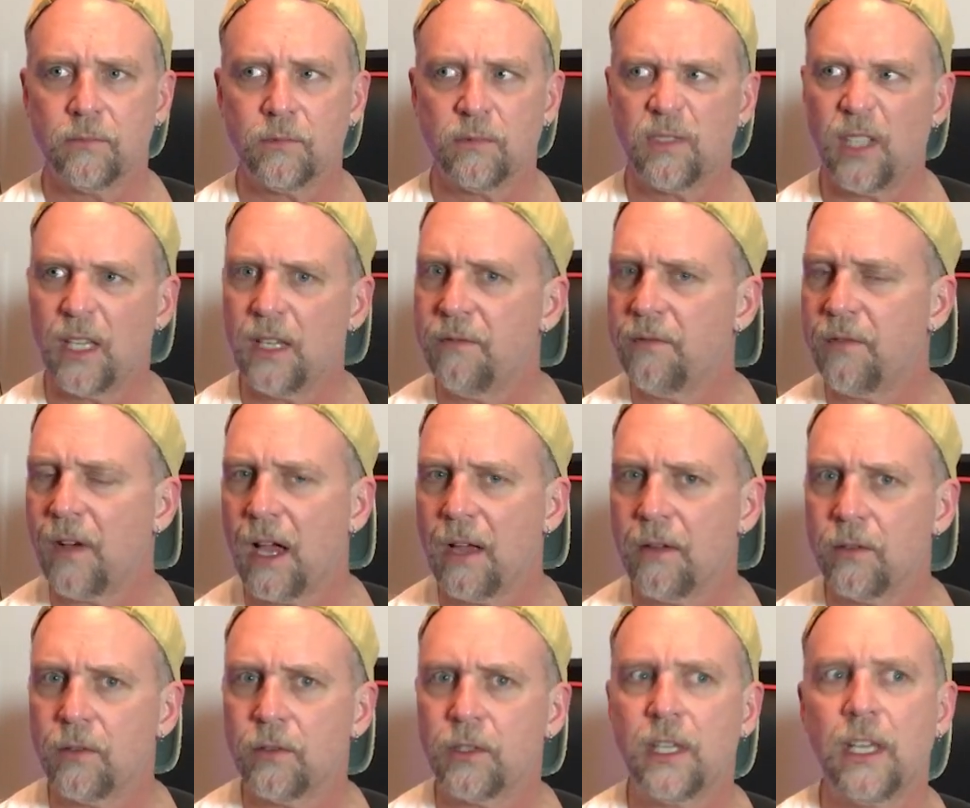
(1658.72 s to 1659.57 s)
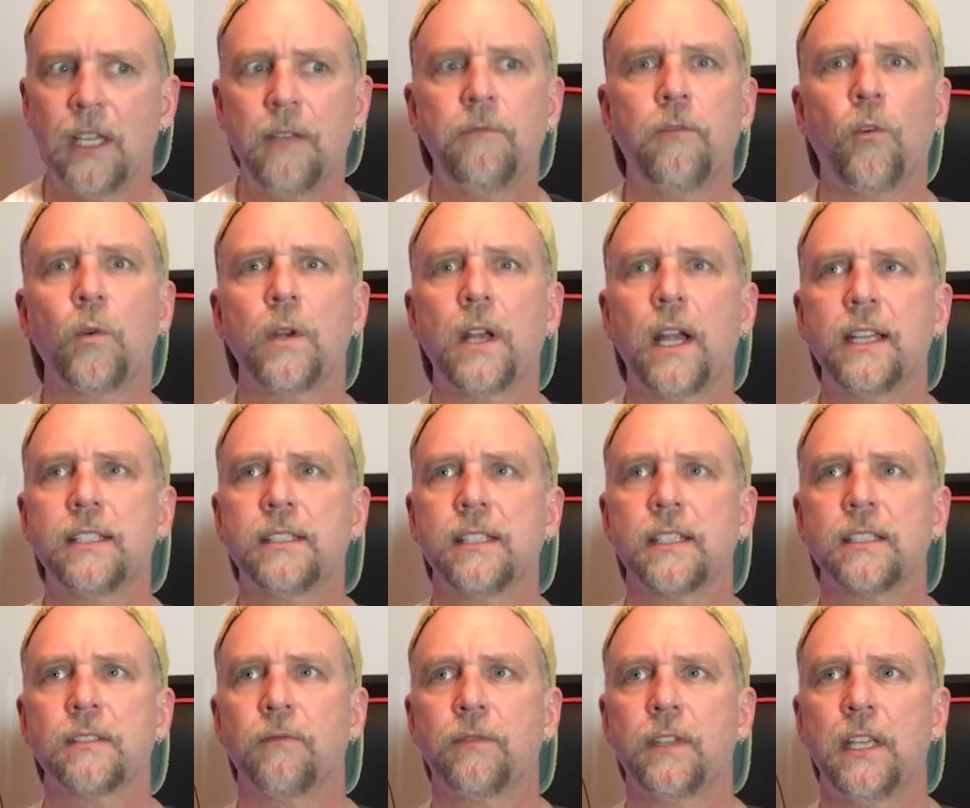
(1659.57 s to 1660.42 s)

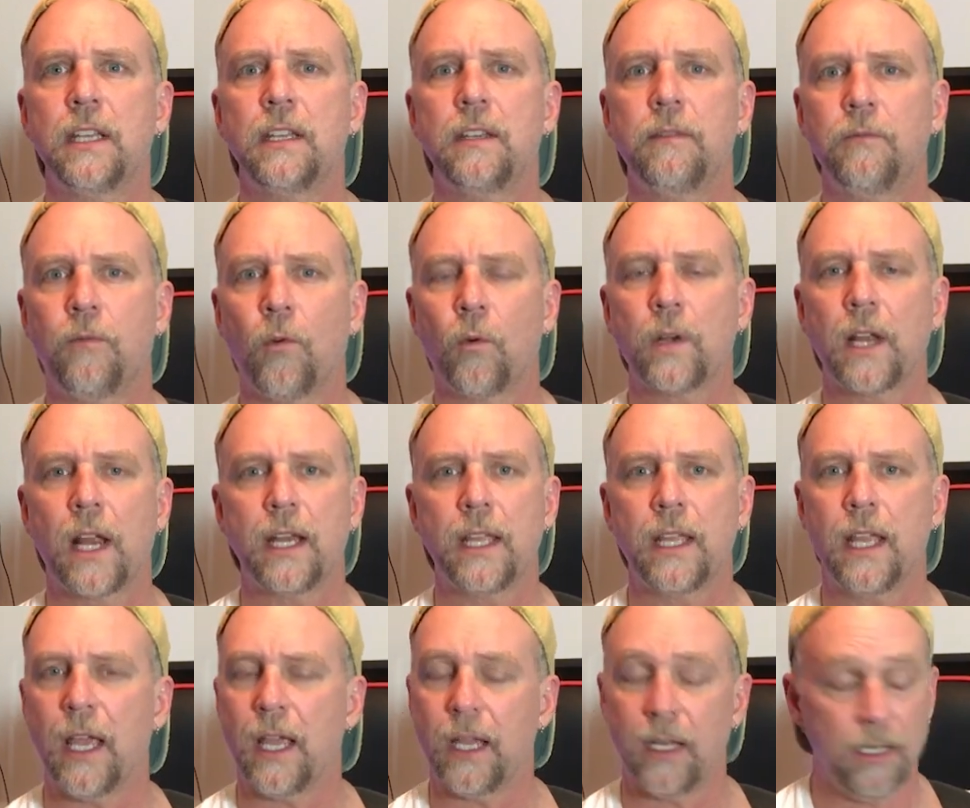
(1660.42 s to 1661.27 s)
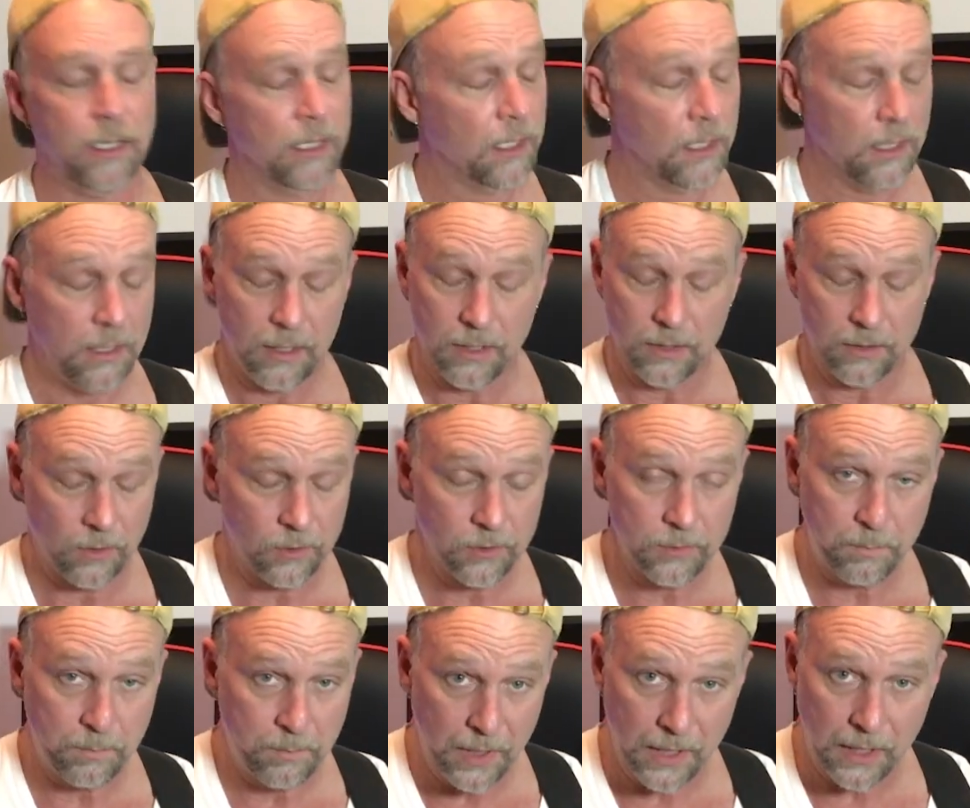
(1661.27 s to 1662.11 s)
T496 or T498?
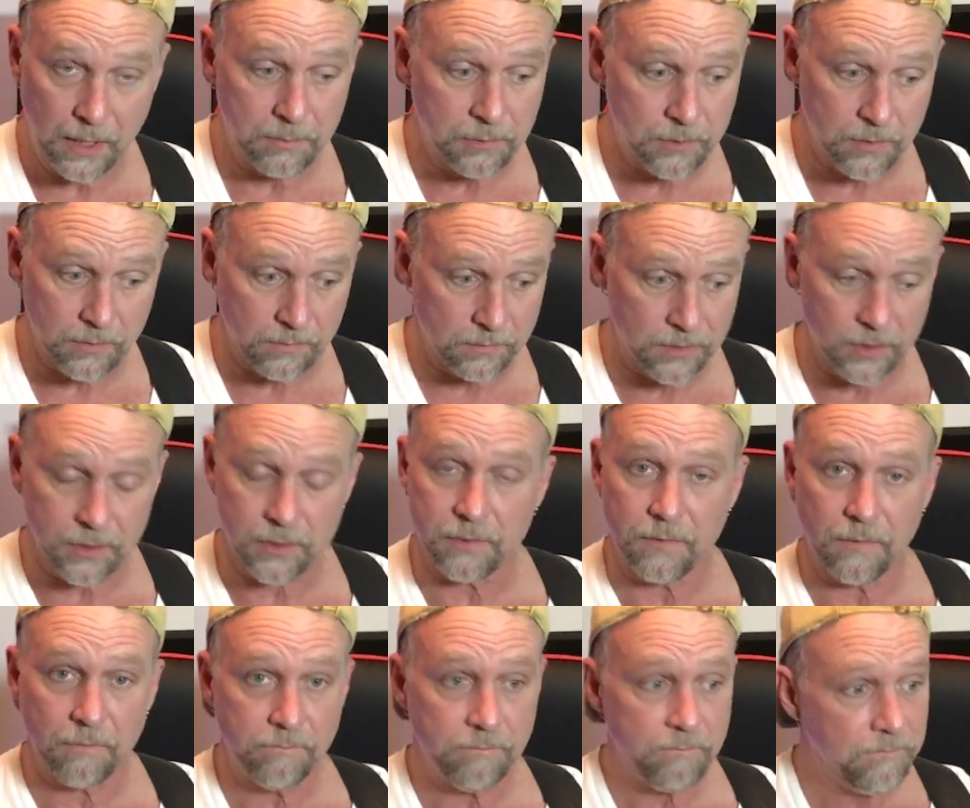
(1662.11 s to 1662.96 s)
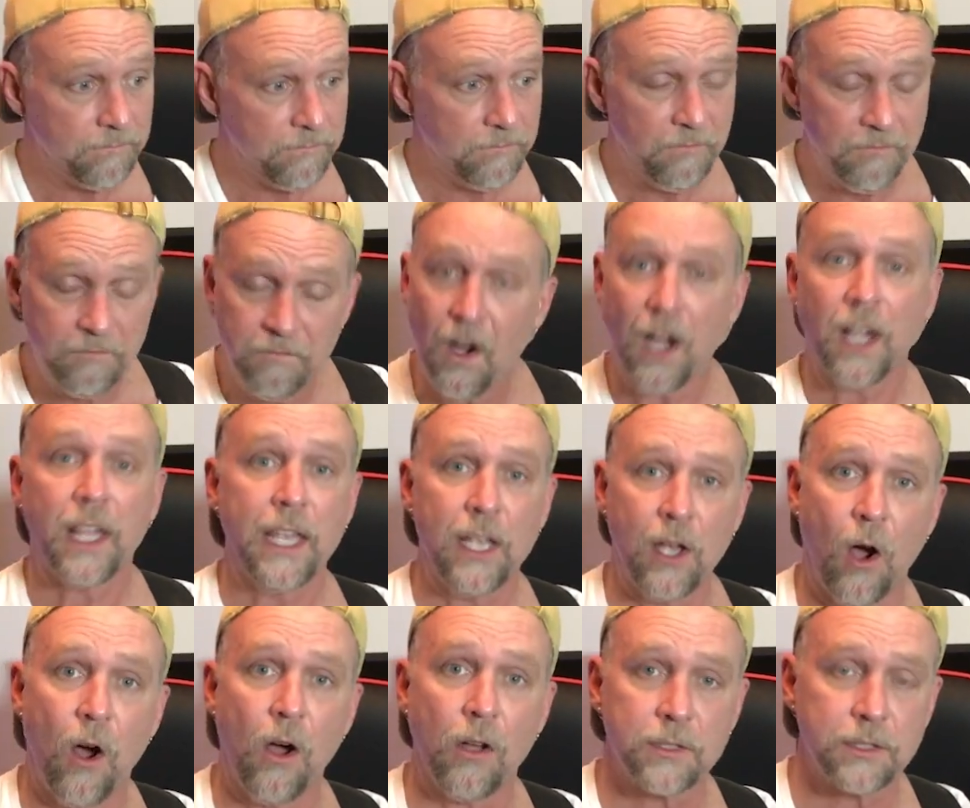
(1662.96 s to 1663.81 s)
Those pickups are just fucking
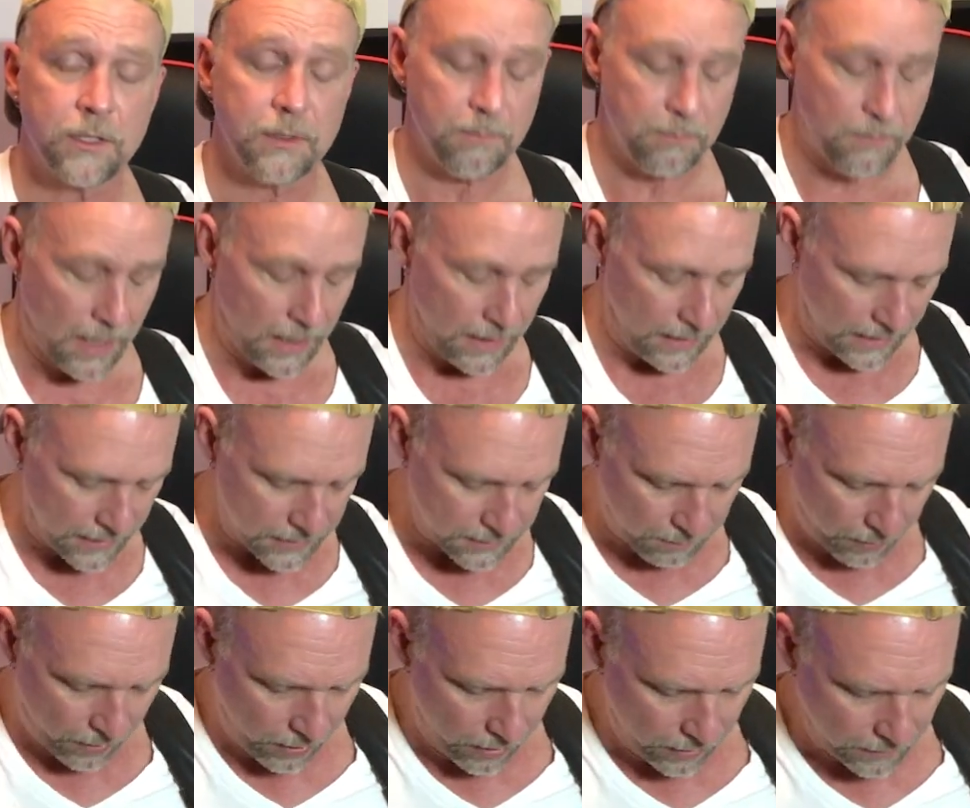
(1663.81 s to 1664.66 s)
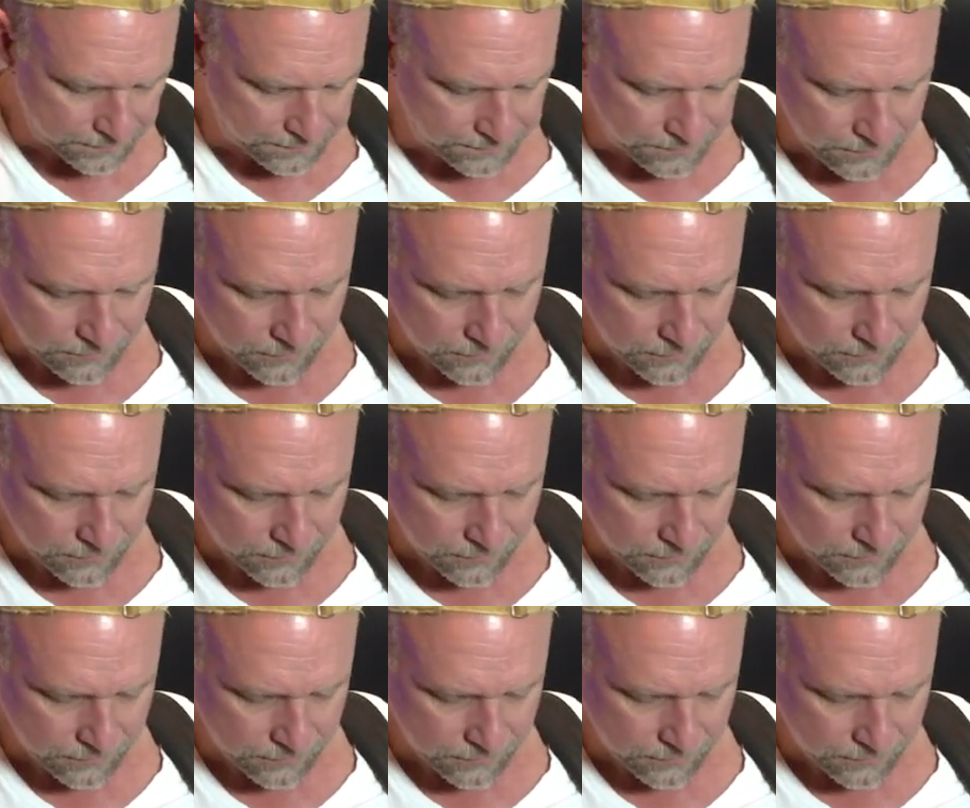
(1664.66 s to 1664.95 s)
awesome by Les Paul.